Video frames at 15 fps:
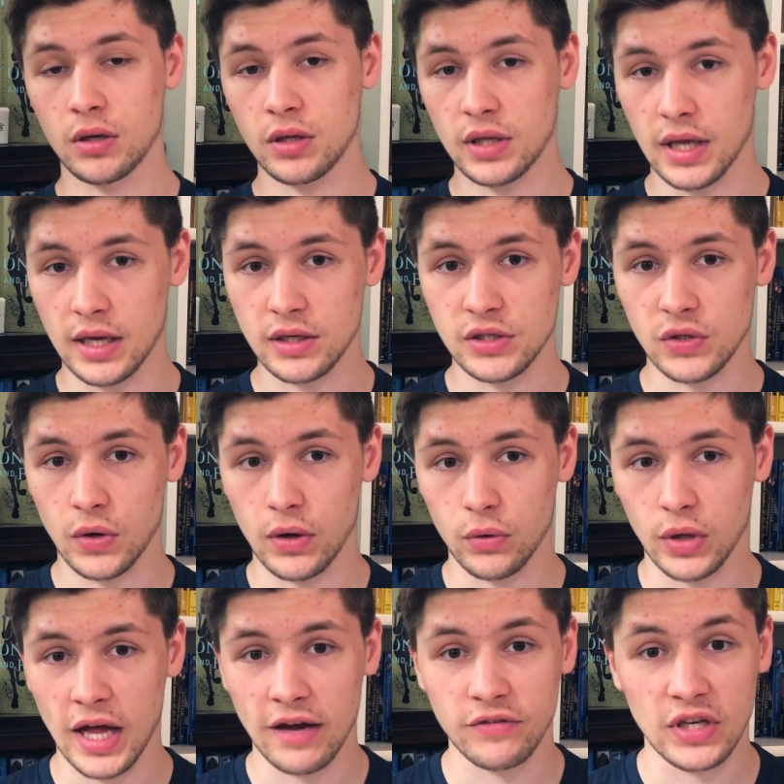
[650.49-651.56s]
yet, so I
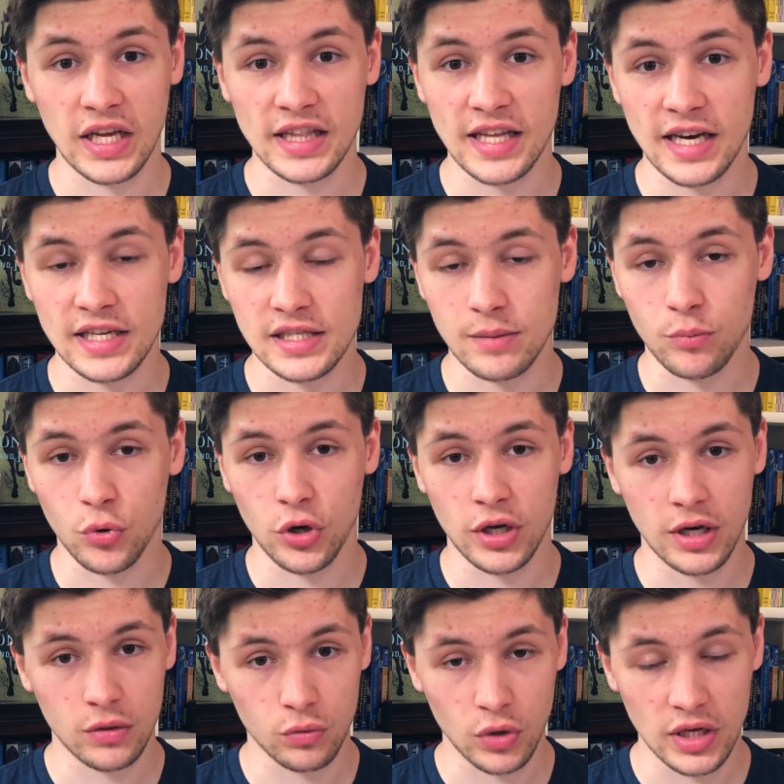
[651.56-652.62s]
will have to get that at some point
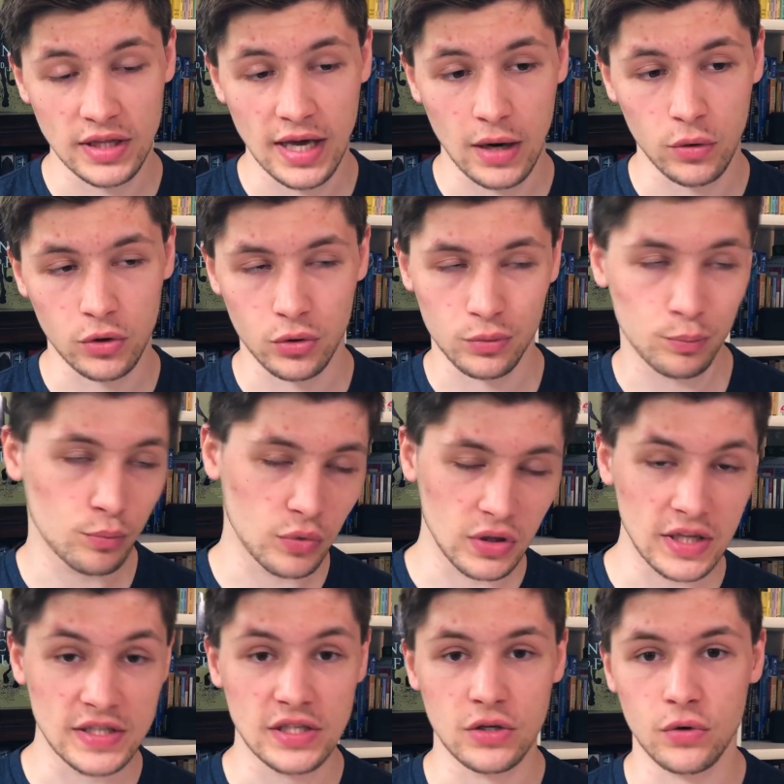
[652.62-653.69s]
and read that one, or
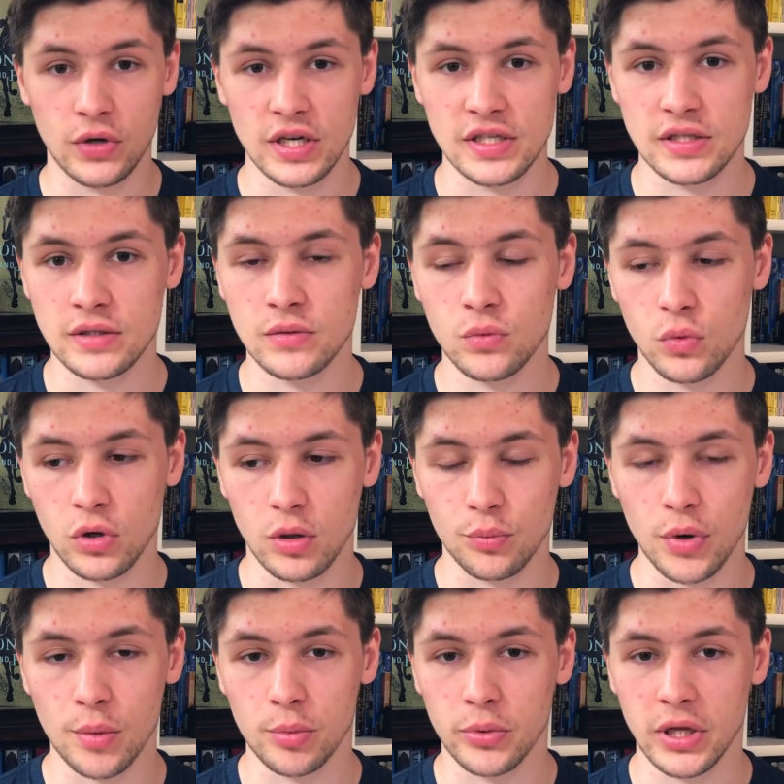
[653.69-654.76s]
listen to it is what I'll
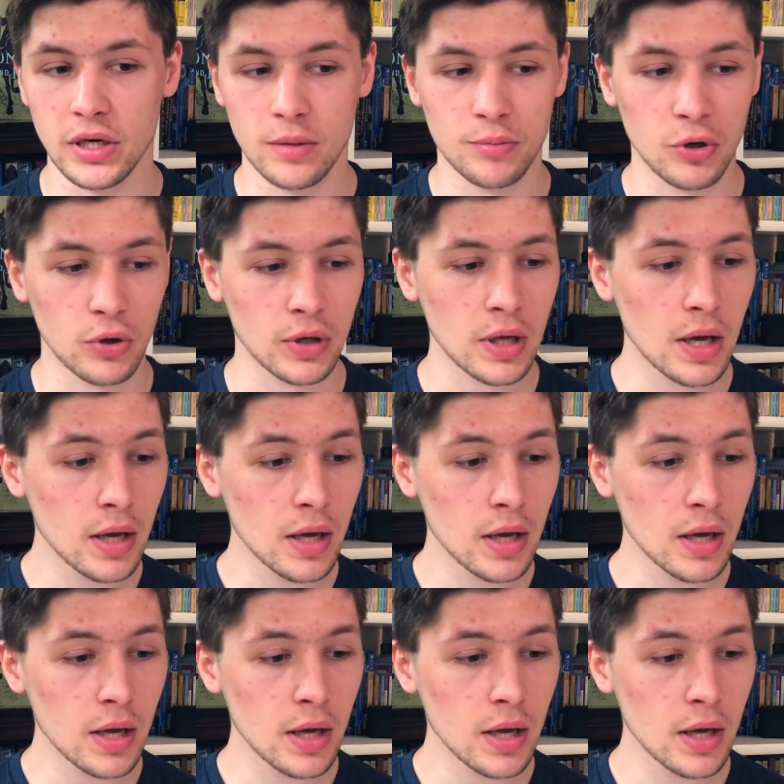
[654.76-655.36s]
probably end up doing.